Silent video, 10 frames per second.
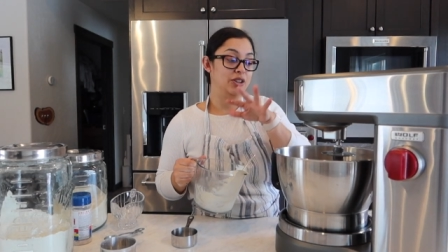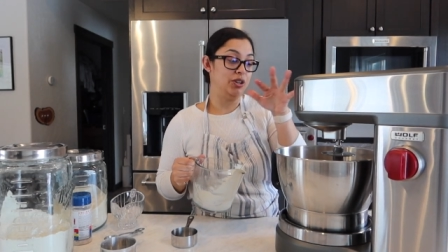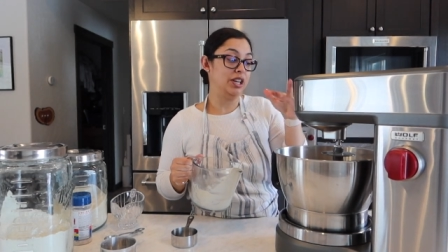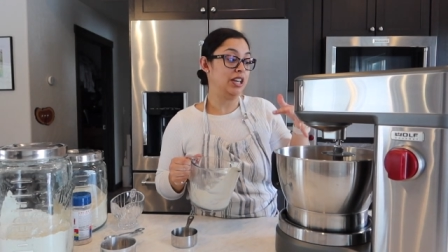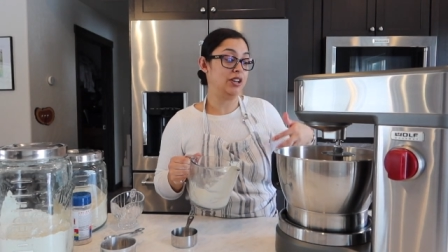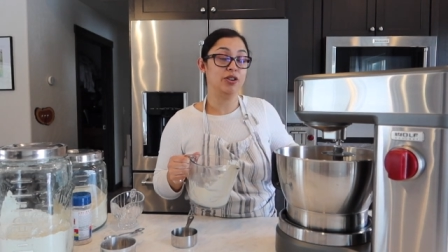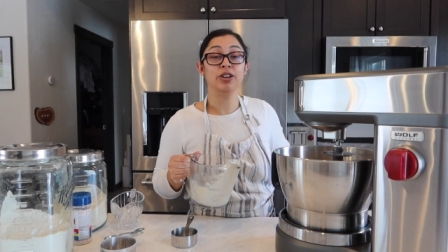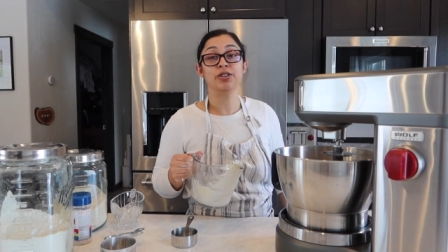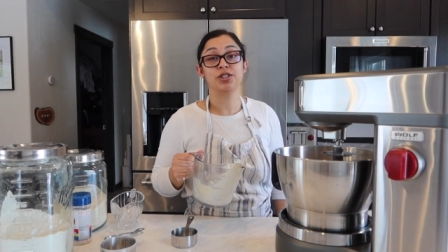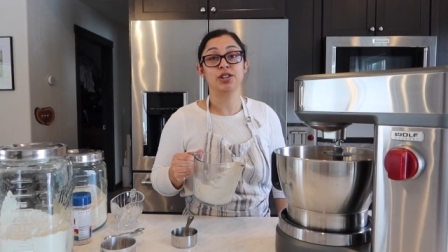You can get your
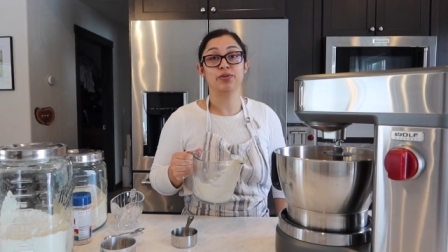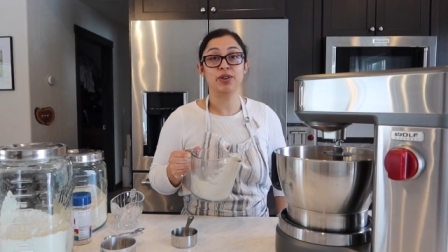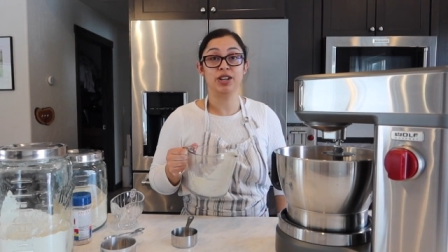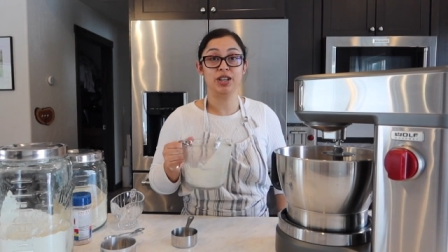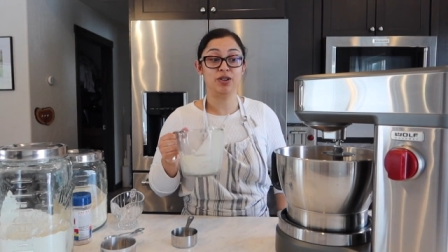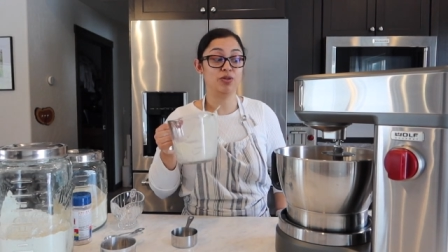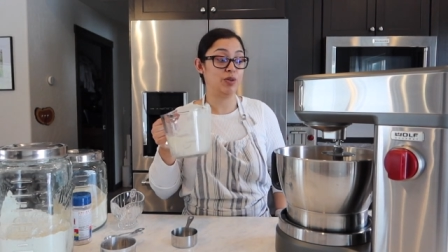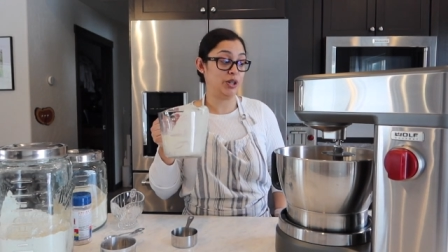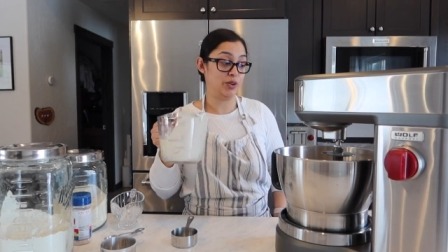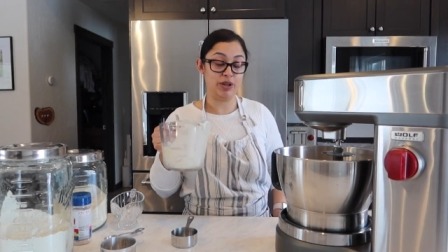other stuff ready
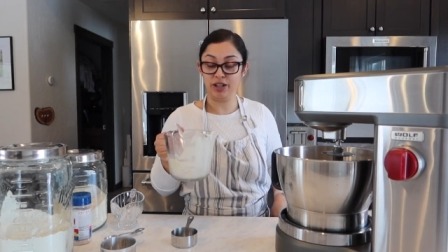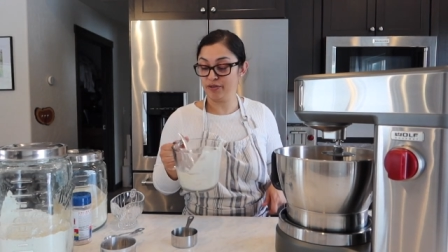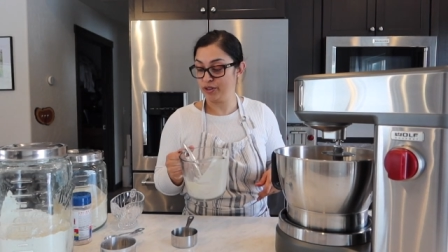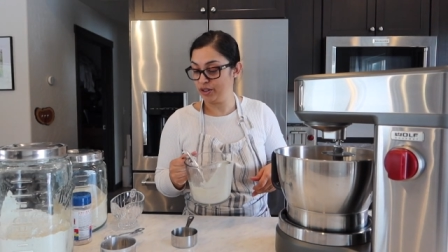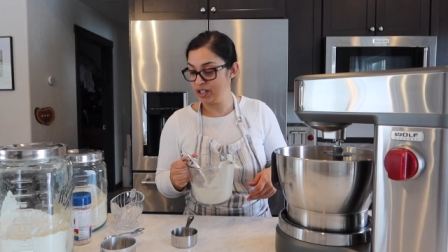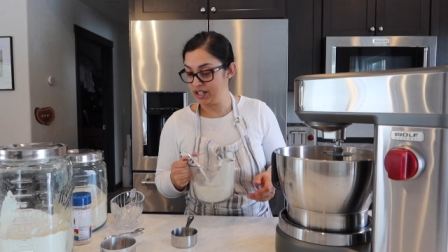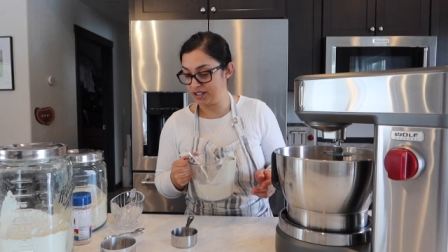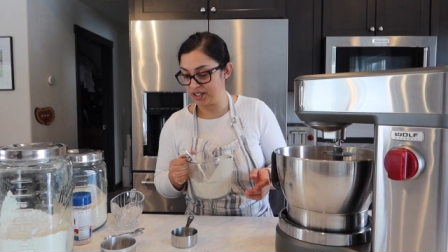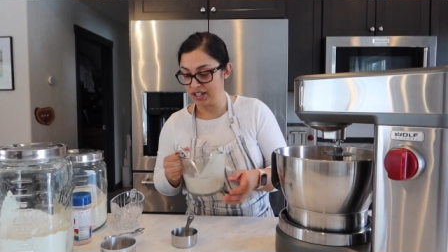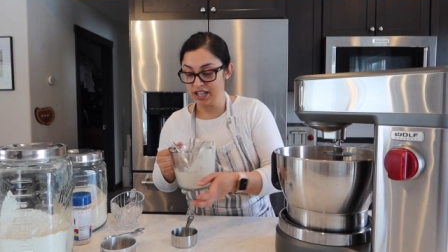while you're waiting for your
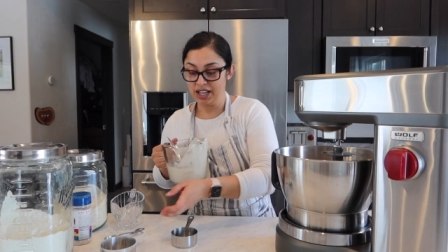yeast.